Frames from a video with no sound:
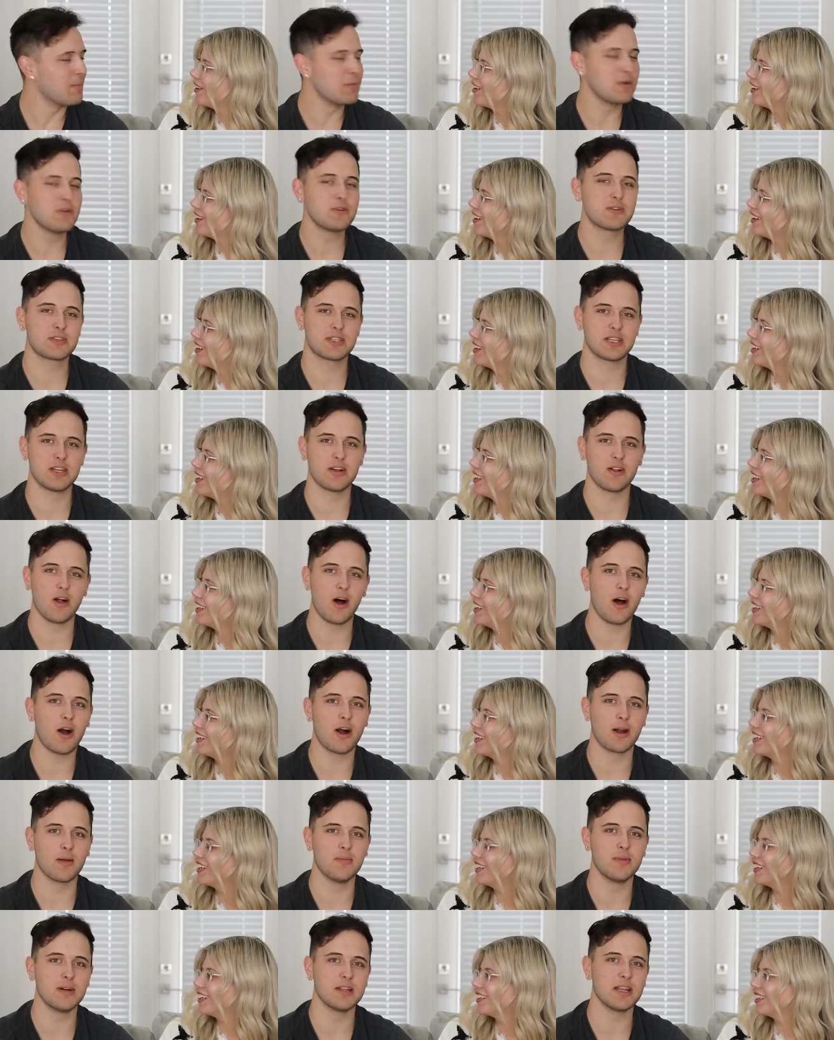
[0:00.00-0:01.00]
Speaker 1: I mean, you still
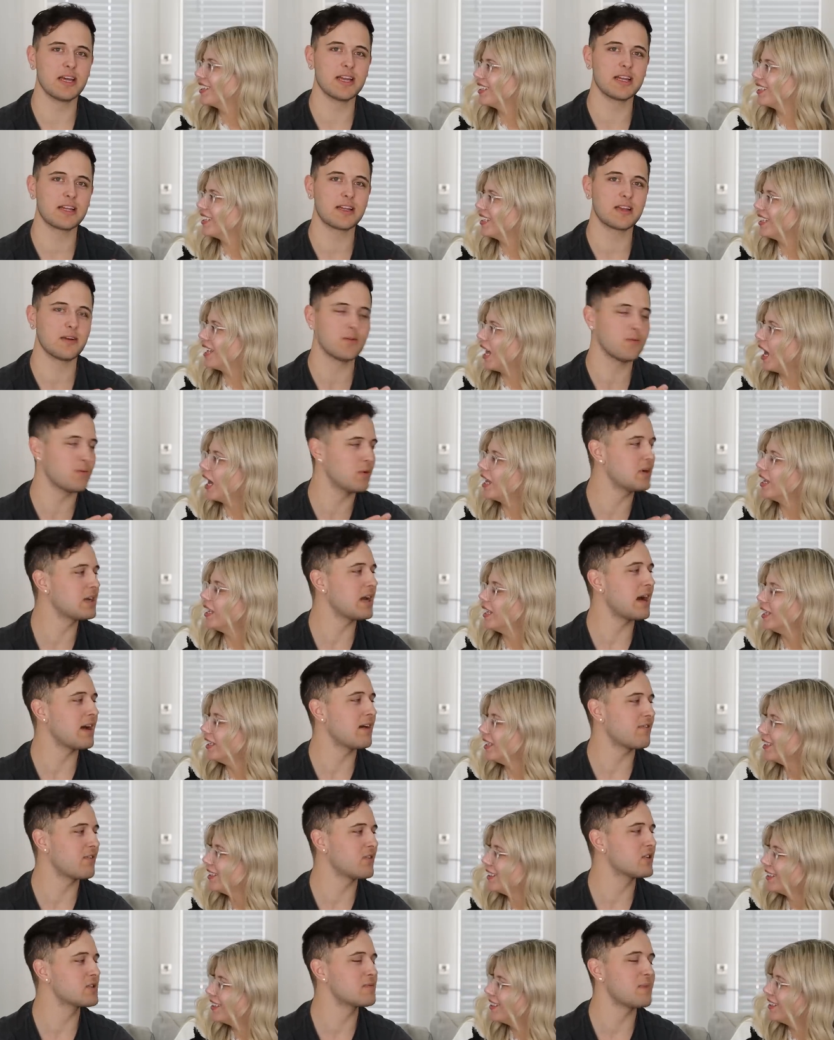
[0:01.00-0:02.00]
are, but like I when
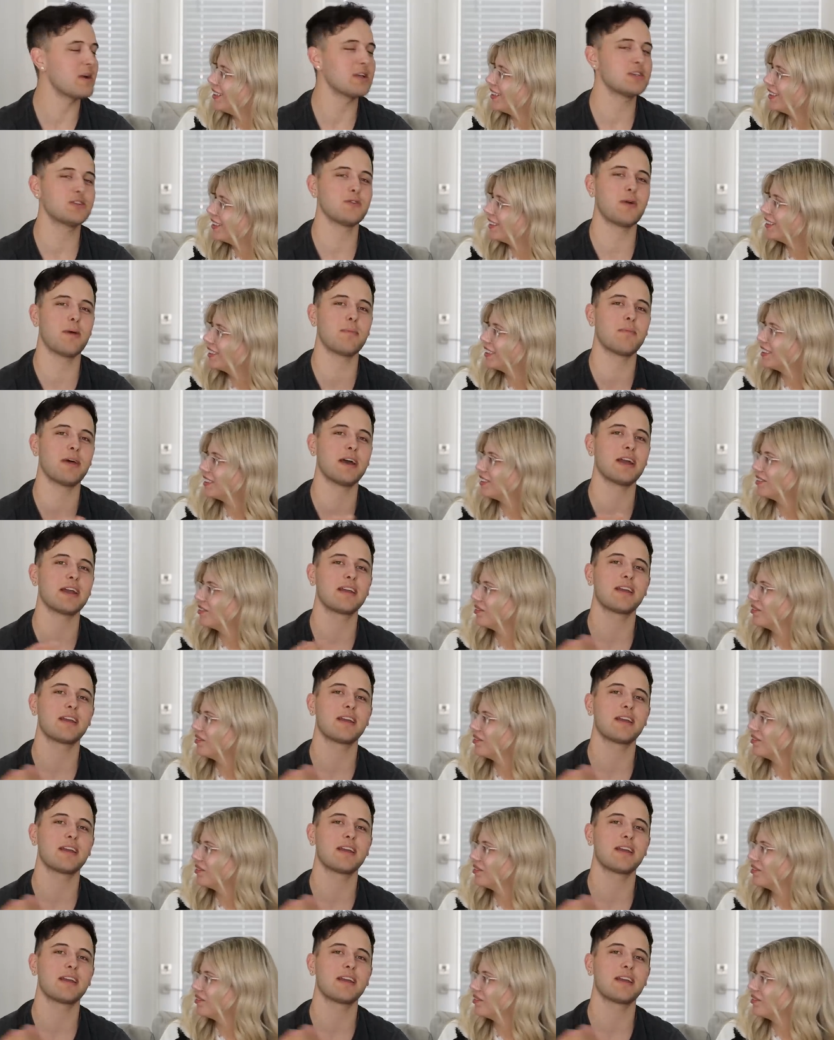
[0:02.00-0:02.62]
I first met you, I'm like.